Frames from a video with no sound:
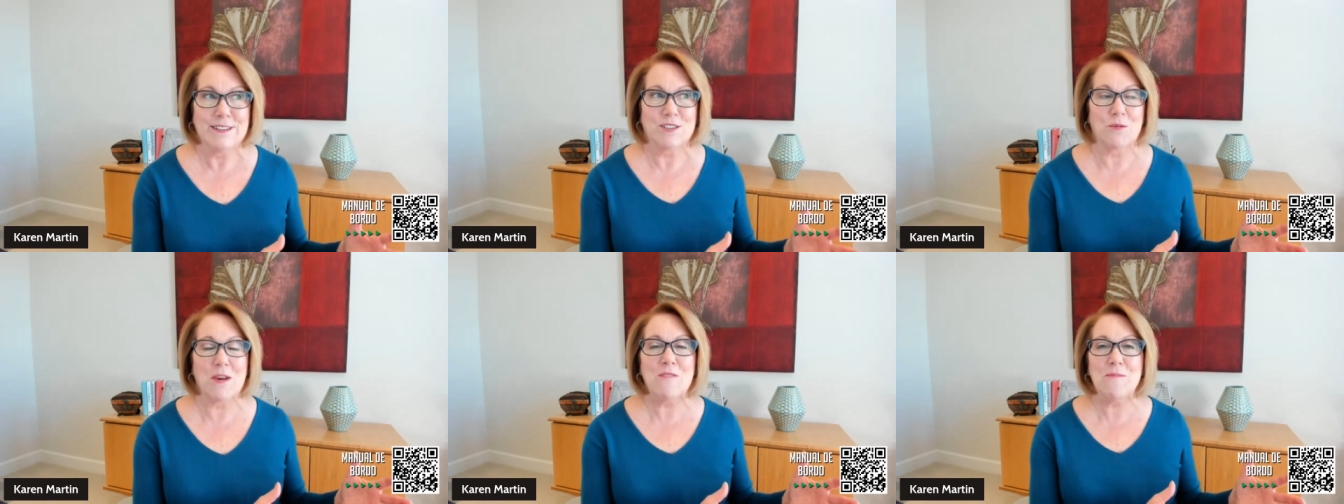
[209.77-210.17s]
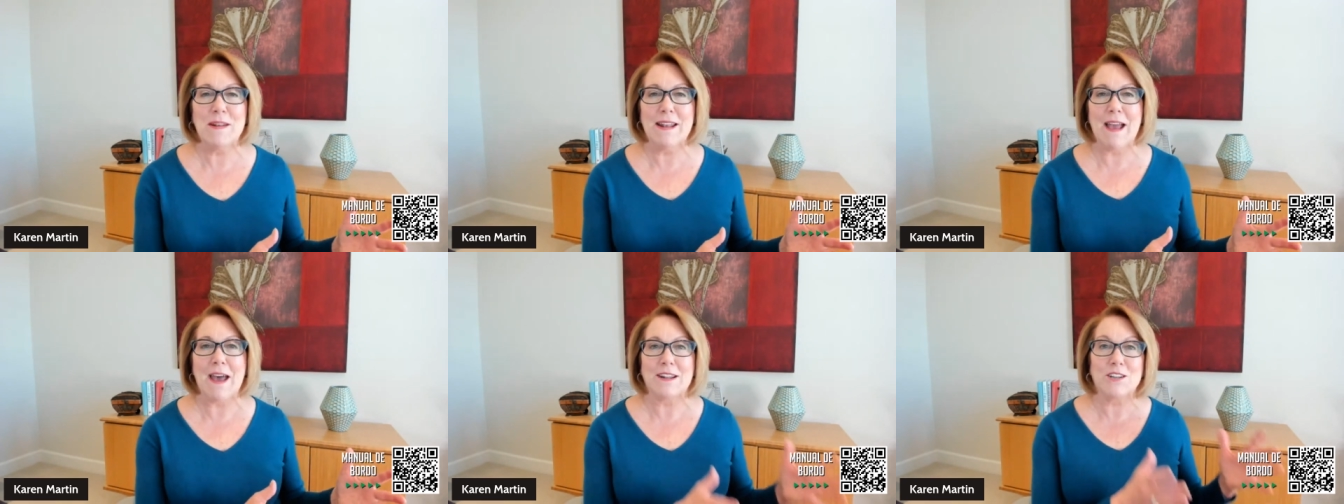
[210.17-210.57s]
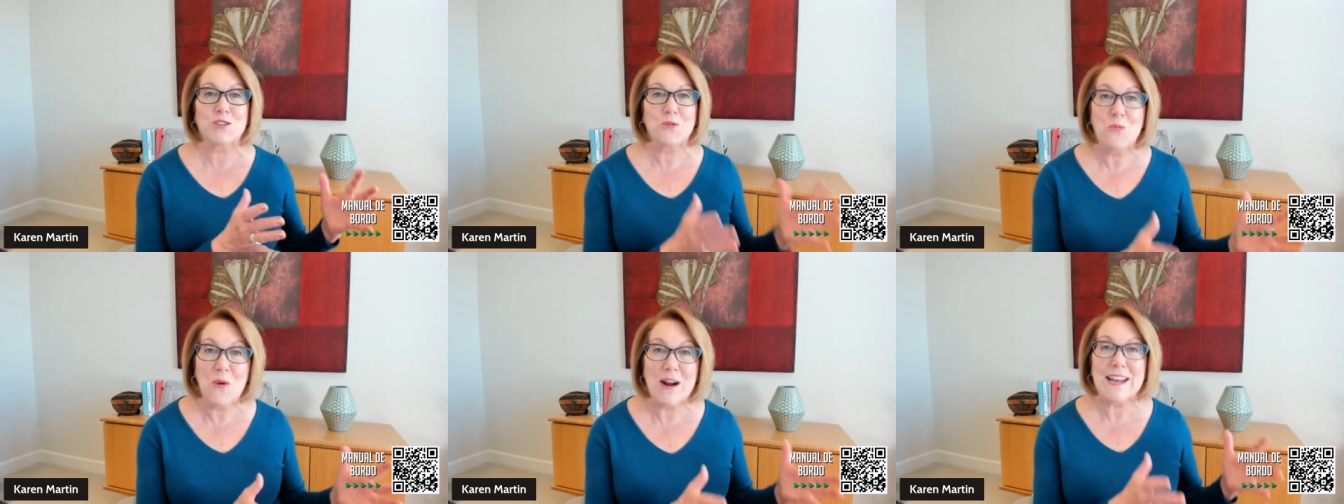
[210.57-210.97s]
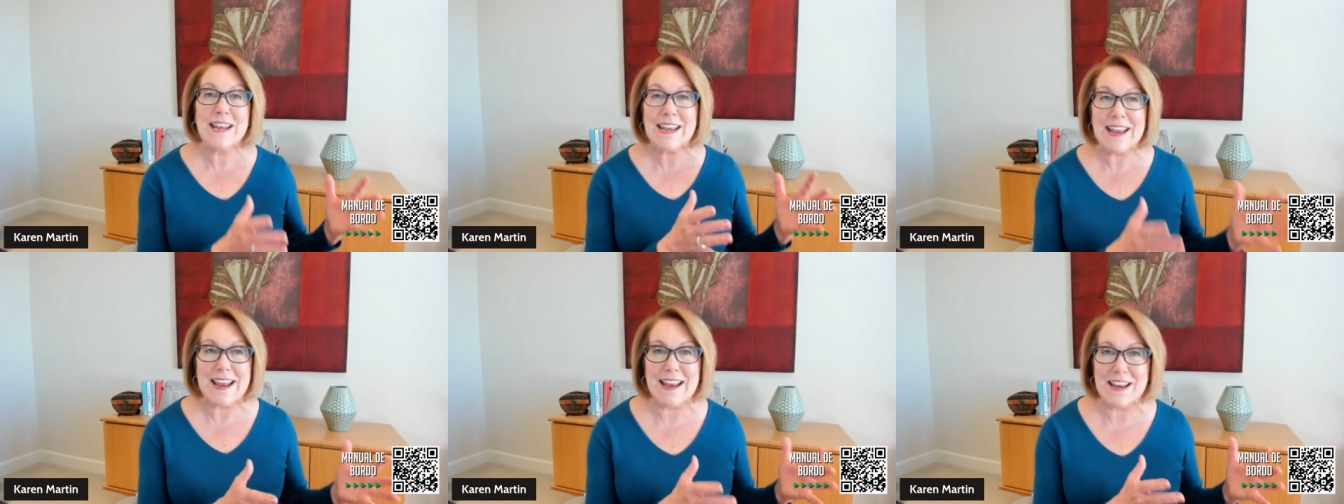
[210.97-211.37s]
So we've been at it
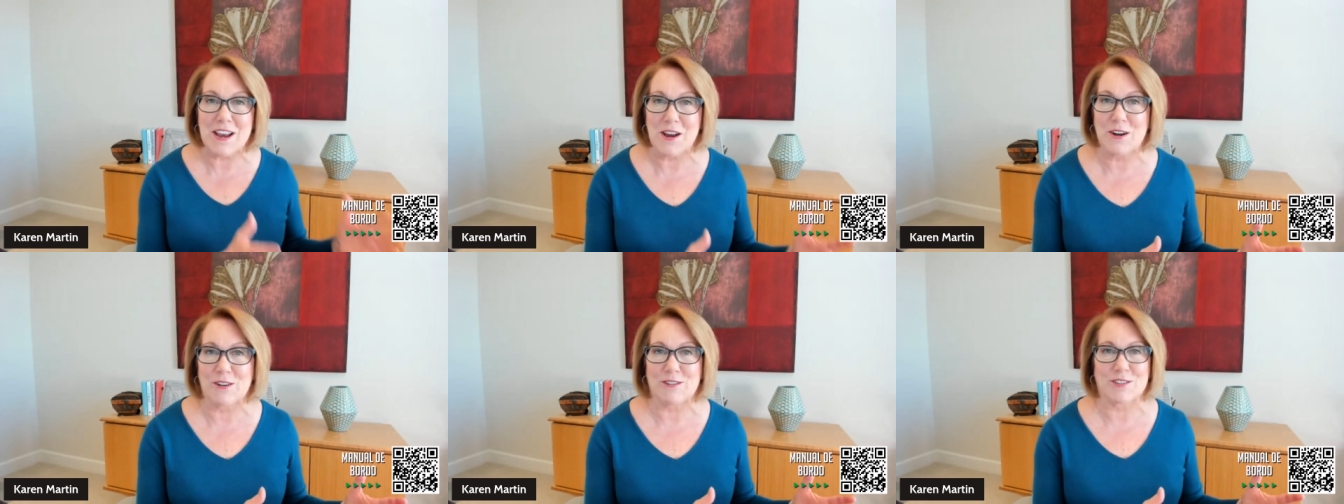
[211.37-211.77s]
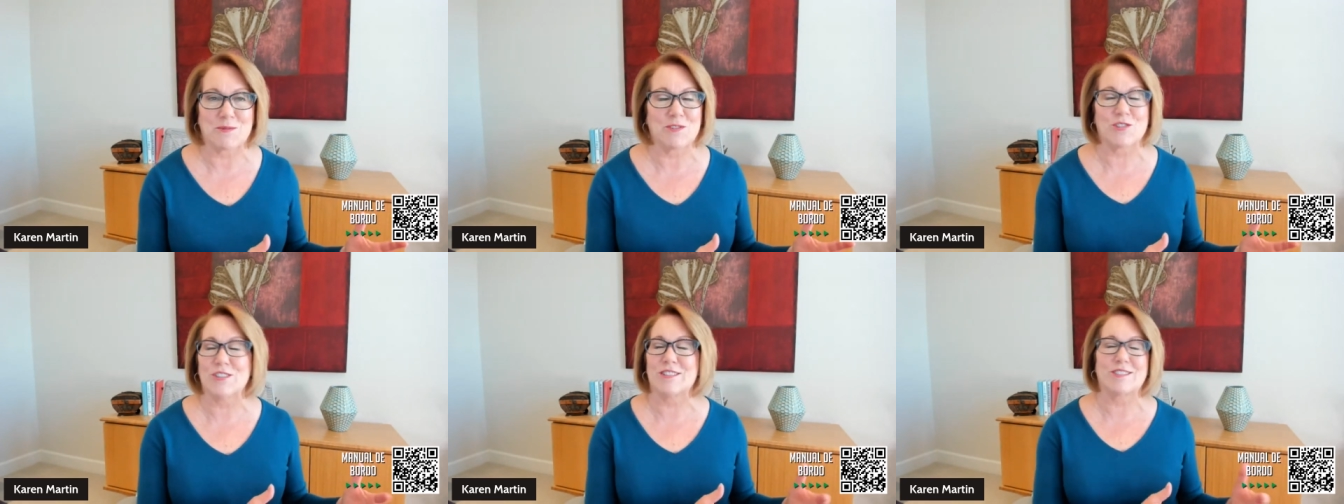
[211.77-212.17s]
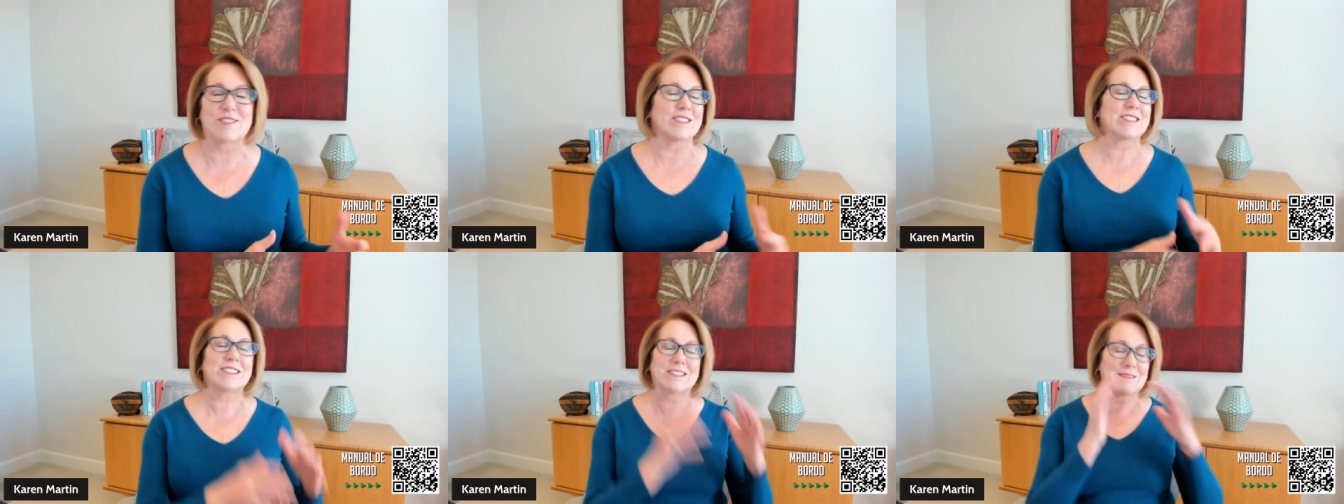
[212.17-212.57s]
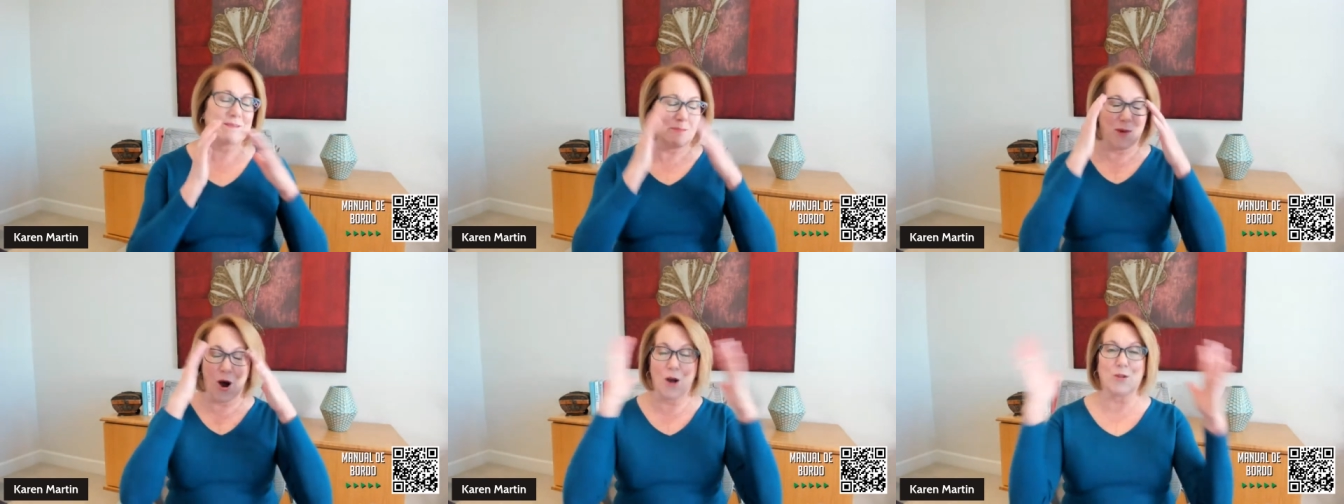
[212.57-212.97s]
28 years, which is just
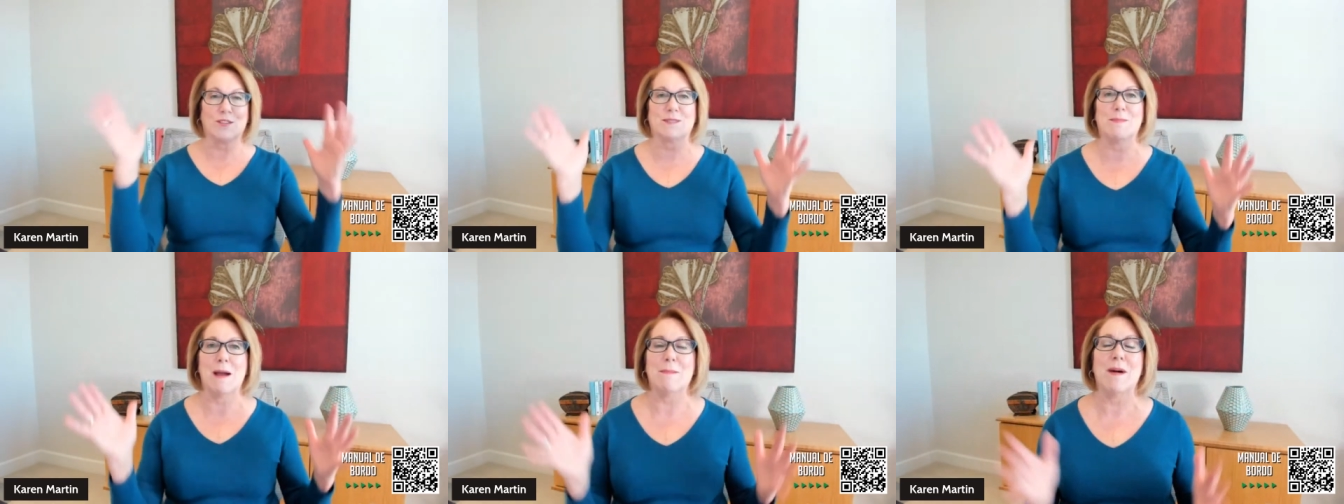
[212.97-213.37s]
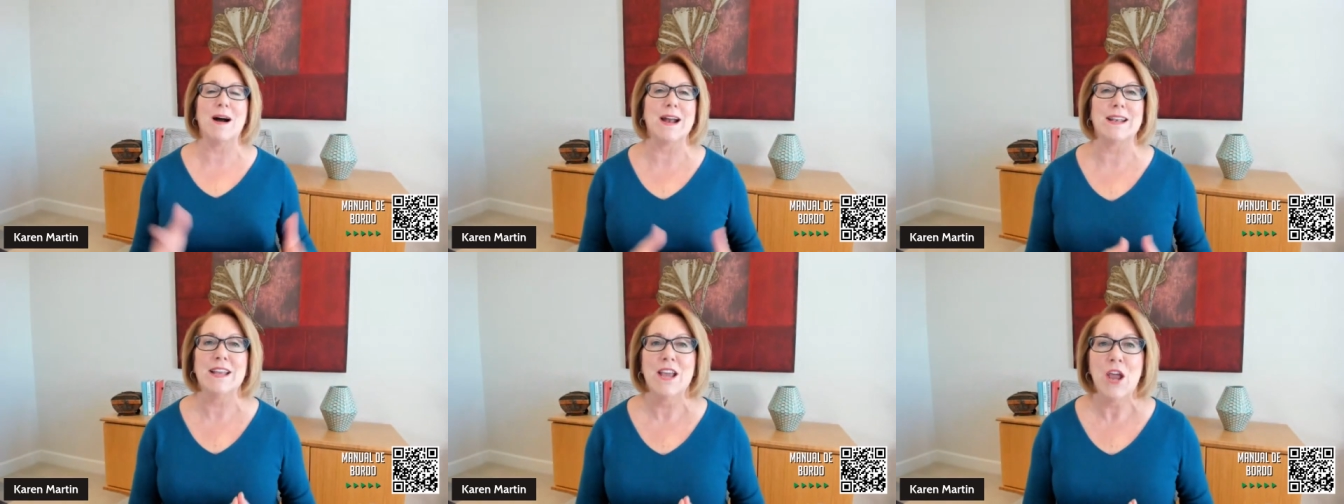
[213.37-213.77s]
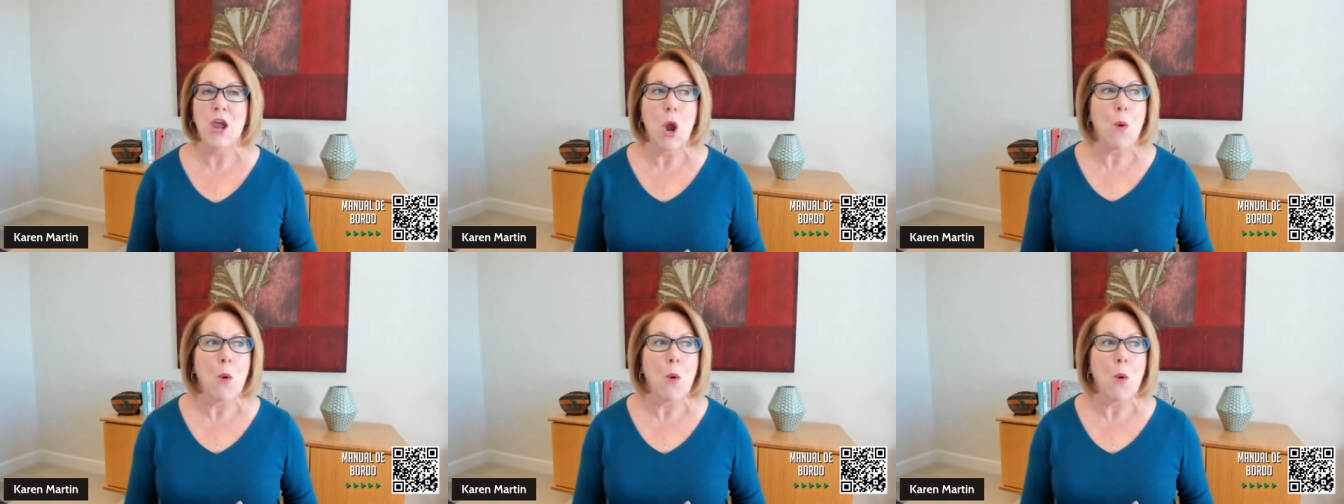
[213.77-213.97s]
boggles my mind.